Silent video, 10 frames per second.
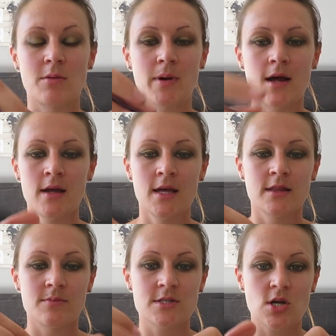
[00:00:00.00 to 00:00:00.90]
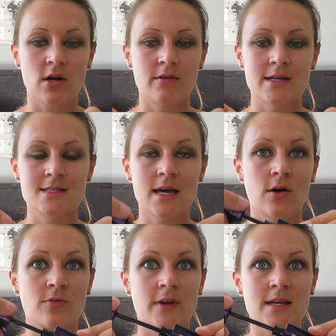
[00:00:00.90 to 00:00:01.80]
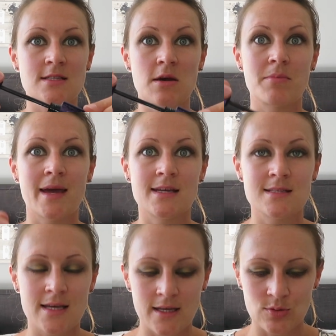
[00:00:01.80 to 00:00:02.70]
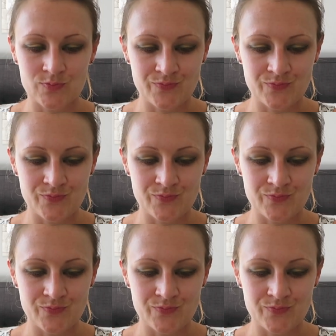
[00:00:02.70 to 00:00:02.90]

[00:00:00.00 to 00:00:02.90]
but the mascara itself is amazing.